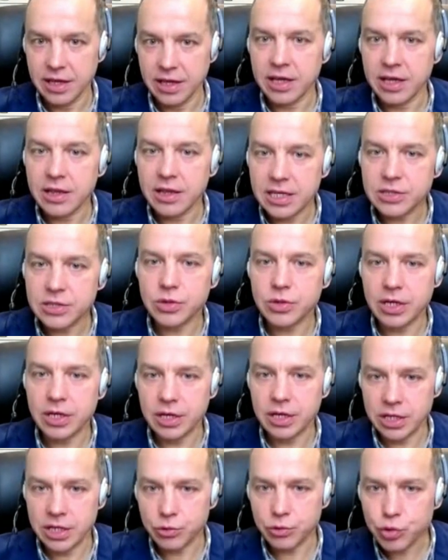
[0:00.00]
and that's
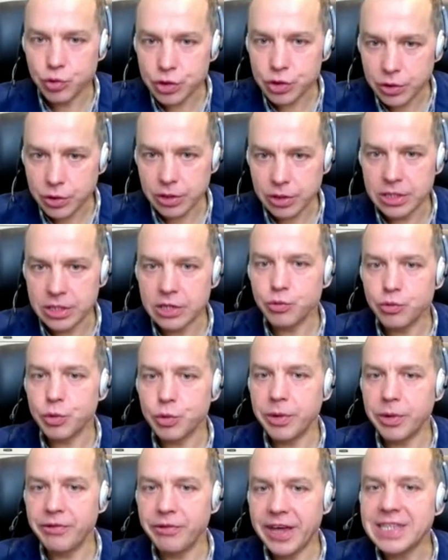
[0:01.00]
uh, that would uh, that
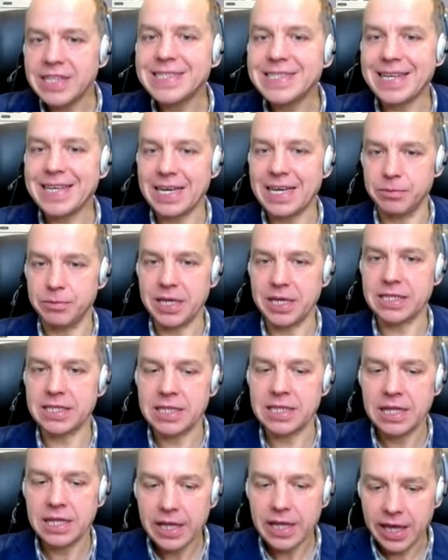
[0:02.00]
would be very sad
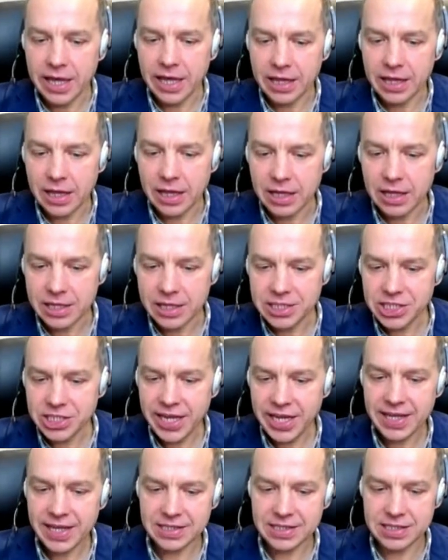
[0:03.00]
because again the
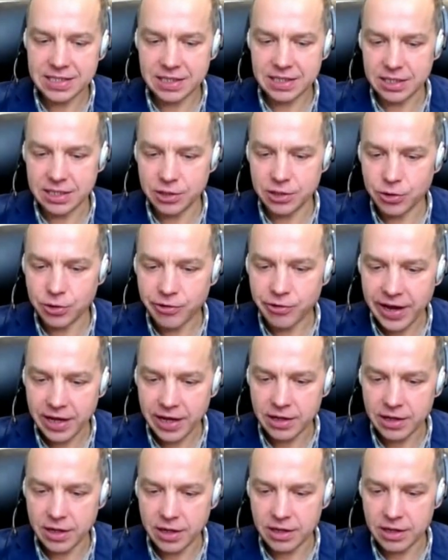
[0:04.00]
chance that
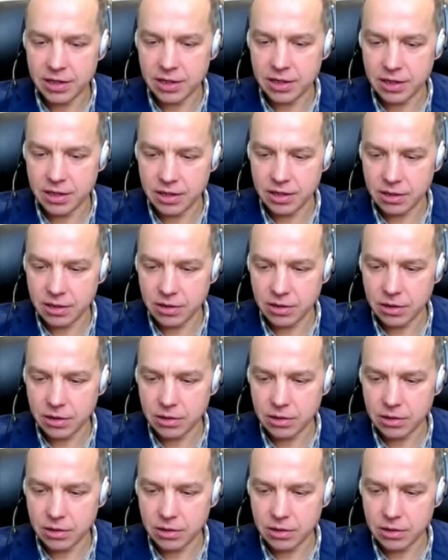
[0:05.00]
Ukraine uh,